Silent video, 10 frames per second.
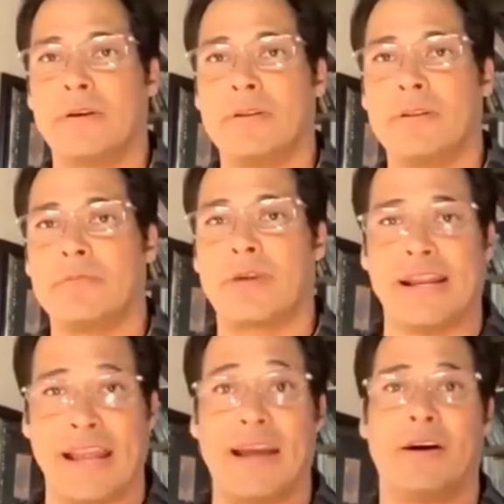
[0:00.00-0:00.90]
right
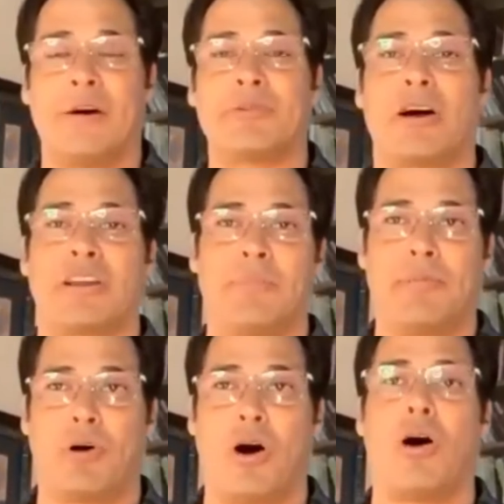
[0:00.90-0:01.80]
now I'm talking to
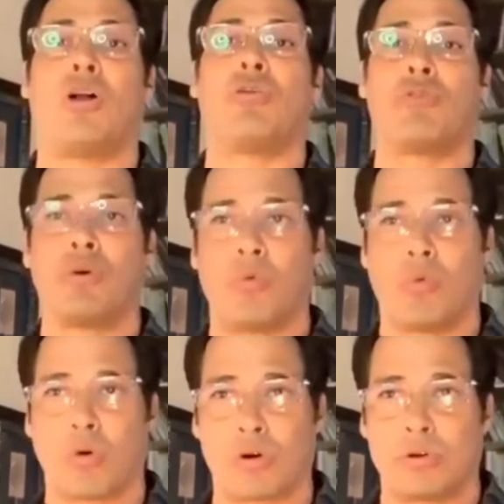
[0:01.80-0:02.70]
people all over the
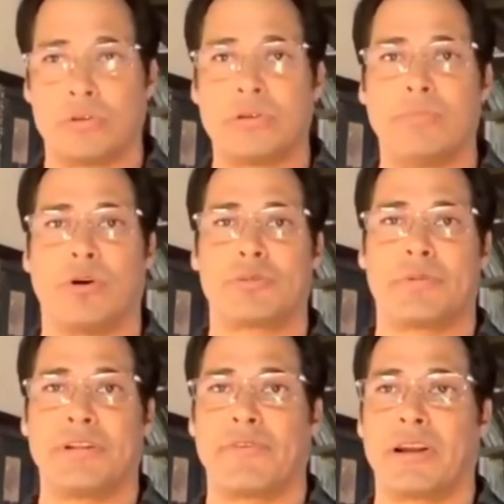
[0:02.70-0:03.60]
world, multiple
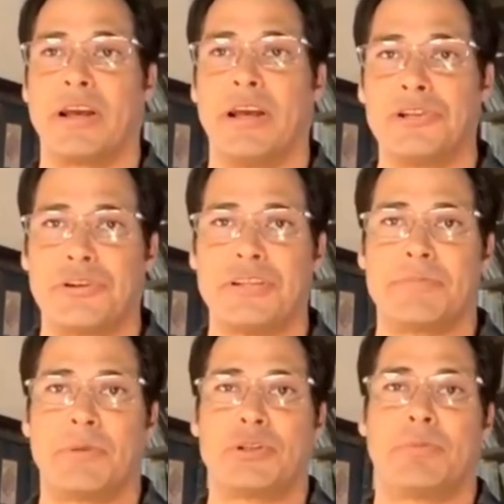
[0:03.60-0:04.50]
different countries,
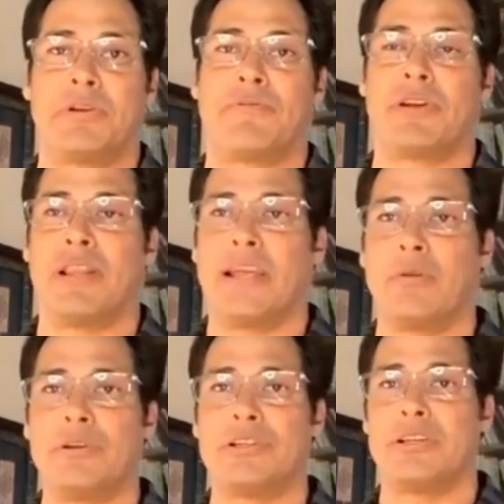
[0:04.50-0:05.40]
multiple different
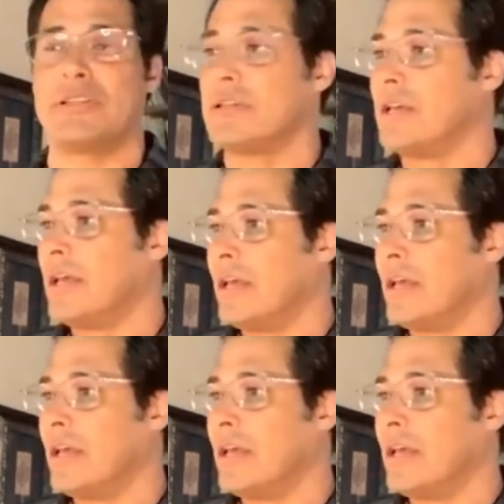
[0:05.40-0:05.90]
languages.